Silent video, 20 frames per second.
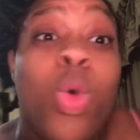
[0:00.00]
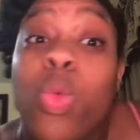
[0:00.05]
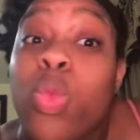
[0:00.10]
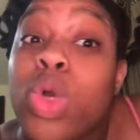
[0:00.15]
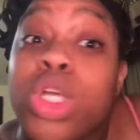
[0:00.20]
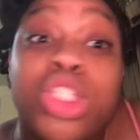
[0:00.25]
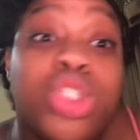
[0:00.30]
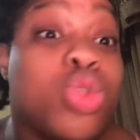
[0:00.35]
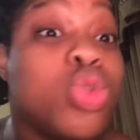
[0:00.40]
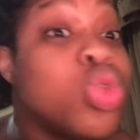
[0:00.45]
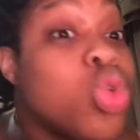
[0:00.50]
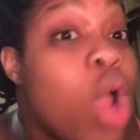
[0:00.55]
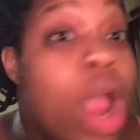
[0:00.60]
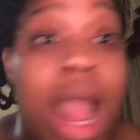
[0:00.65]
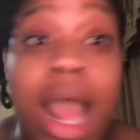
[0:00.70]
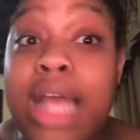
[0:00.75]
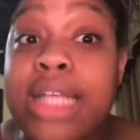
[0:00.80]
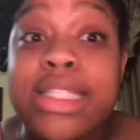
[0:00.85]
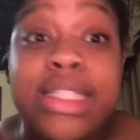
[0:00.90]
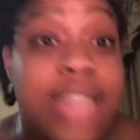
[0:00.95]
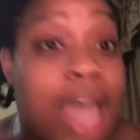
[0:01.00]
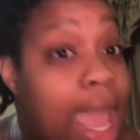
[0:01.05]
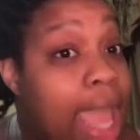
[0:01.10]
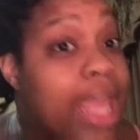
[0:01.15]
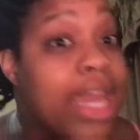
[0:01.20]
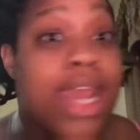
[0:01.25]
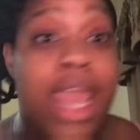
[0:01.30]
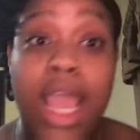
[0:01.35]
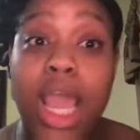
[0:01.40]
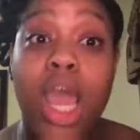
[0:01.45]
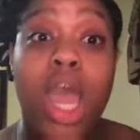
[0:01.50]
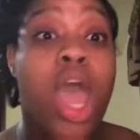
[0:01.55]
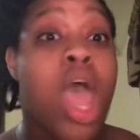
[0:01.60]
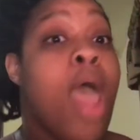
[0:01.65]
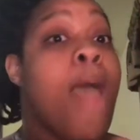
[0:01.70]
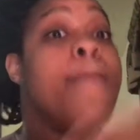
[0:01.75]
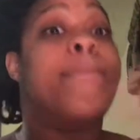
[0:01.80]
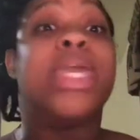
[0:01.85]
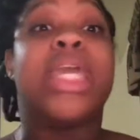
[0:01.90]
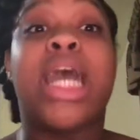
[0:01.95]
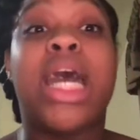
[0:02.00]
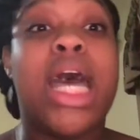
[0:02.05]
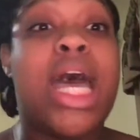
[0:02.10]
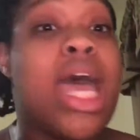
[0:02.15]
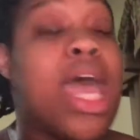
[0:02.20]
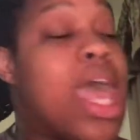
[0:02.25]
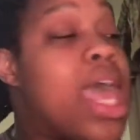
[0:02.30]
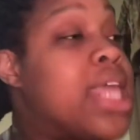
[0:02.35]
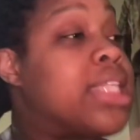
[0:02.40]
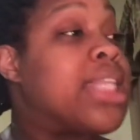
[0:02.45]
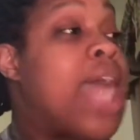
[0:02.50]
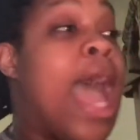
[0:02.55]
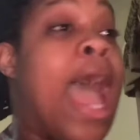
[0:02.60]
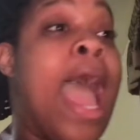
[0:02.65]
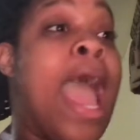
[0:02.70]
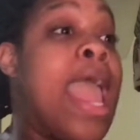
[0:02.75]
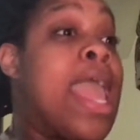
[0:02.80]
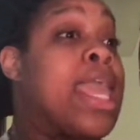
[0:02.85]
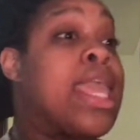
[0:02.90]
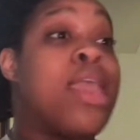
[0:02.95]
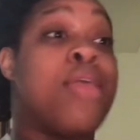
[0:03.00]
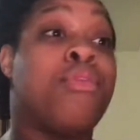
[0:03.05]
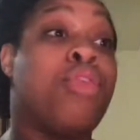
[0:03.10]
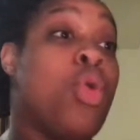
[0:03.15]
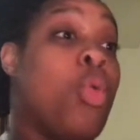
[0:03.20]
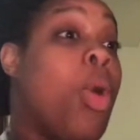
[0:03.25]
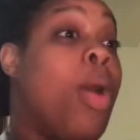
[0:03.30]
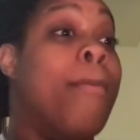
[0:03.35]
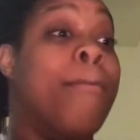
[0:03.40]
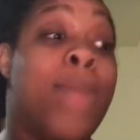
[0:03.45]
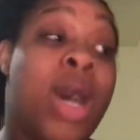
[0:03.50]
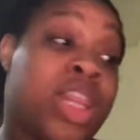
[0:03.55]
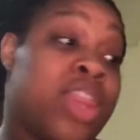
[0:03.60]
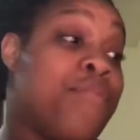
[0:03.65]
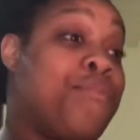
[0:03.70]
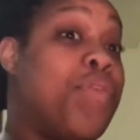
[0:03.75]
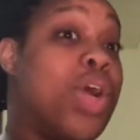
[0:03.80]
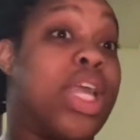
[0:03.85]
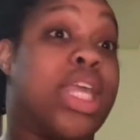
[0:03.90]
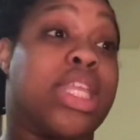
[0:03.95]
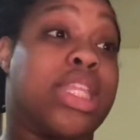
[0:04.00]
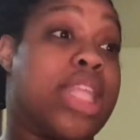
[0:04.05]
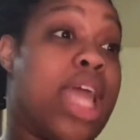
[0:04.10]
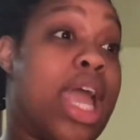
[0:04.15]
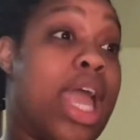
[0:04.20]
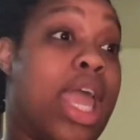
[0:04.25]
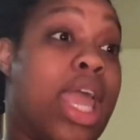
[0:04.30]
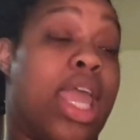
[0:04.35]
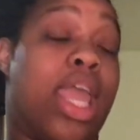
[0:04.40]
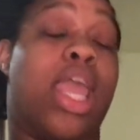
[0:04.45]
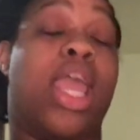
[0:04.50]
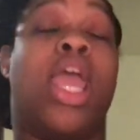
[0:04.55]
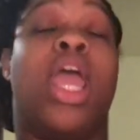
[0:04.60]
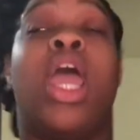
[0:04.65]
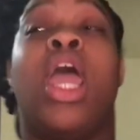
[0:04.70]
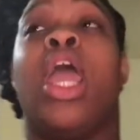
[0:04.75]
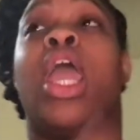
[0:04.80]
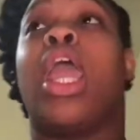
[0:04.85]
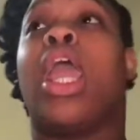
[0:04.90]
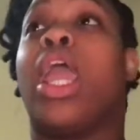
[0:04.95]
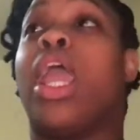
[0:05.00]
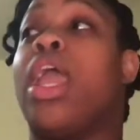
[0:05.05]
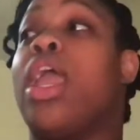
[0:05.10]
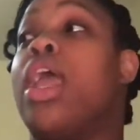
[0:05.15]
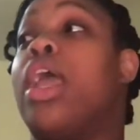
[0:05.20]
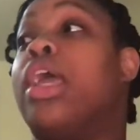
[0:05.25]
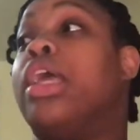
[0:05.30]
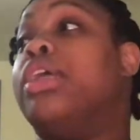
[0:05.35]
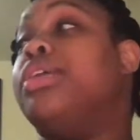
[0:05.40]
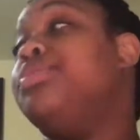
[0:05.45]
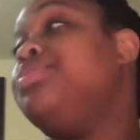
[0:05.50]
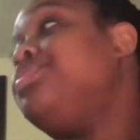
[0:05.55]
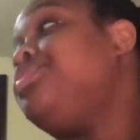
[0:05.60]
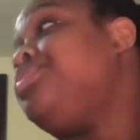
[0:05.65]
you trying to say, nigga? Because I ain't give you a motherfucking thing. And